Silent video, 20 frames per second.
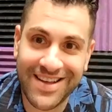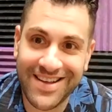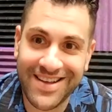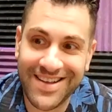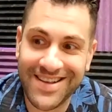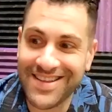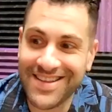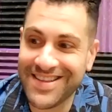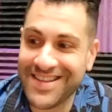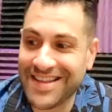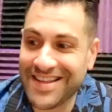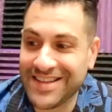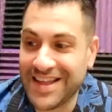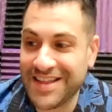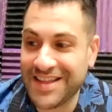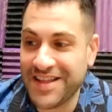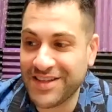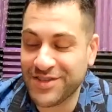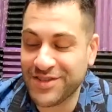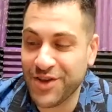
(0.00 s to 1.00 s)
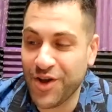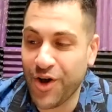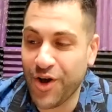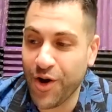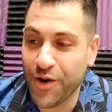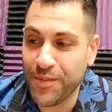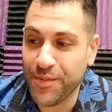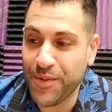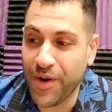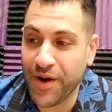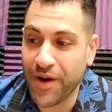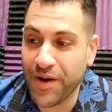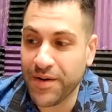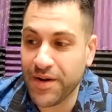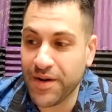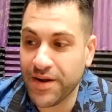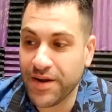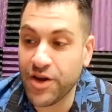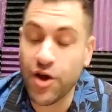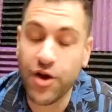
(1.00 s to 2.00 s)
that's the hard part.
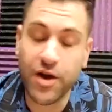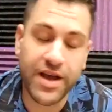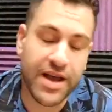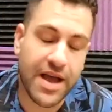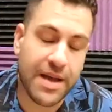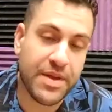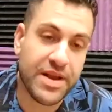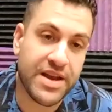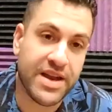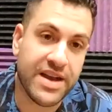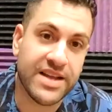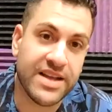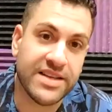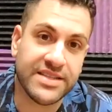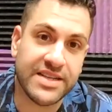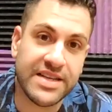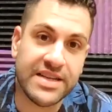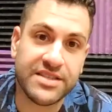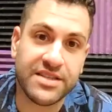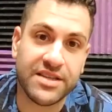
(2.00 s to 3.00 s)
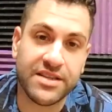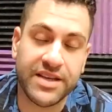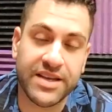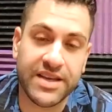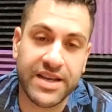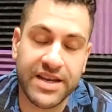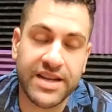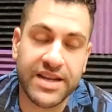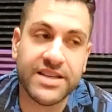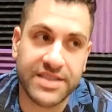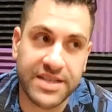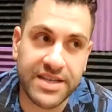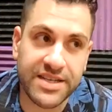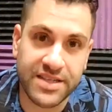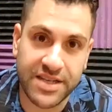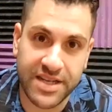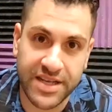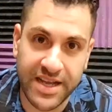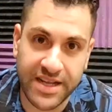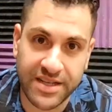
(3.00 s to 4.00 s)
I mean, it is
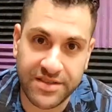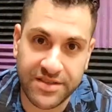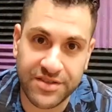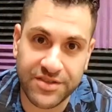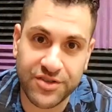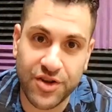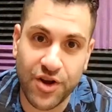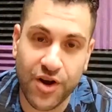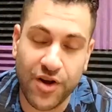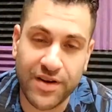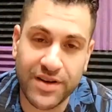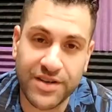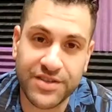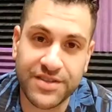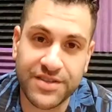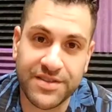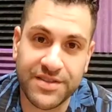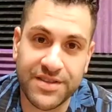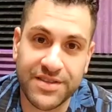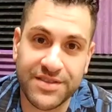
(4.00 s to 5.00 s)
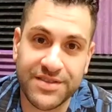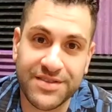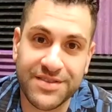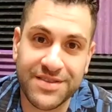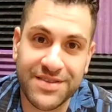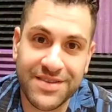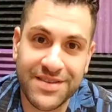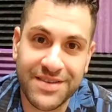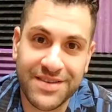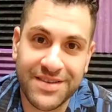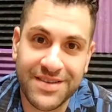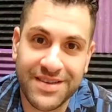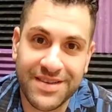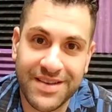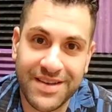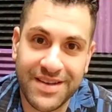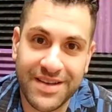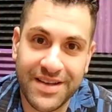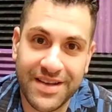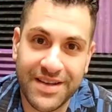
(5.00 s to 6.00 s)
easy to get discouraged in this
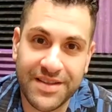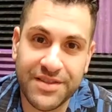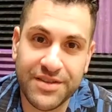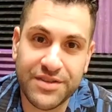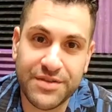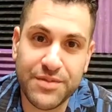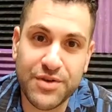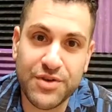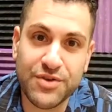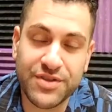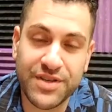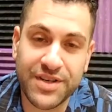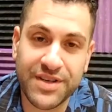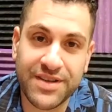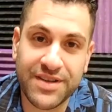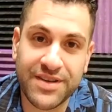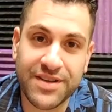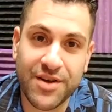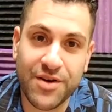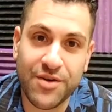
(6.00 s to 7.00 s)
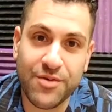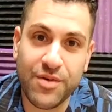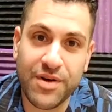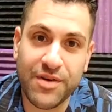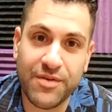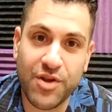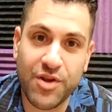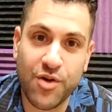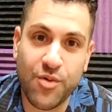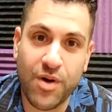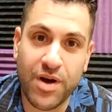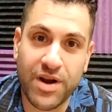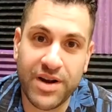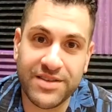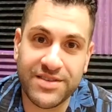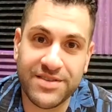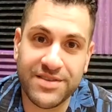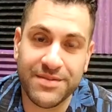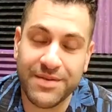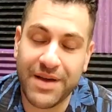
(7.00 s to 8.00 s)
music, wanting
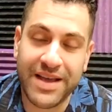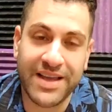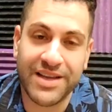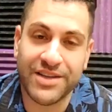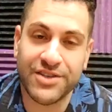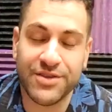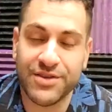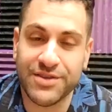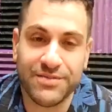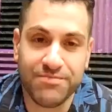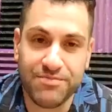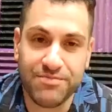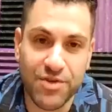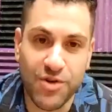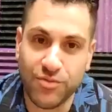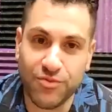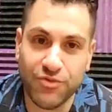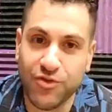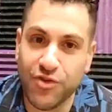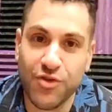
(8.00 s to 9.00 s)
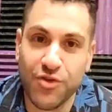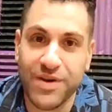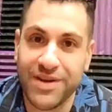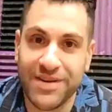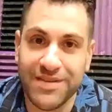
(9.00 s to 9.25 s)
to, I guess you could, do it